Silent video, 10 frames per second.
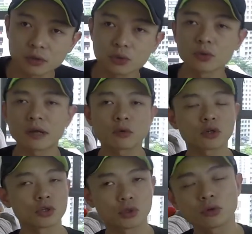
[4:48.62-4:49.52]
ado, I'm going
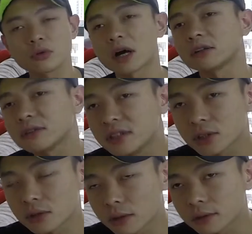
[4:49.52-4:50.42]
to show you how to
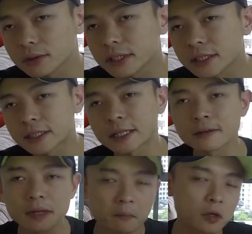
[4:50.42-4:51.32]
install this,
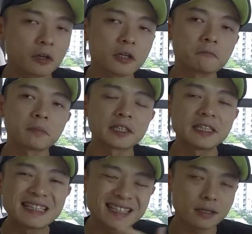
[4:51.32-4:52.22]
and I'm going to give my
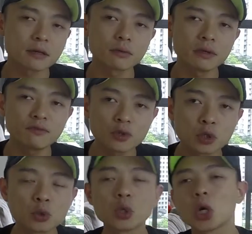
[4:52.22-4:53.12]
sincere
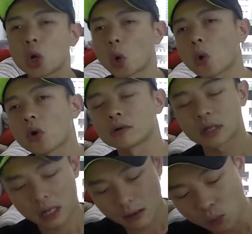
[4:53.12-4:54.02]
review on
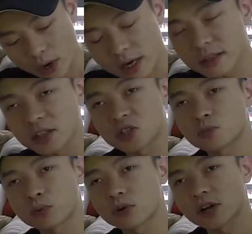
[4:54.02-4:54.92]
whether this
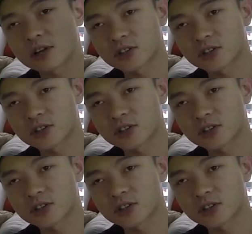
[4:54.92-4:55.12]
product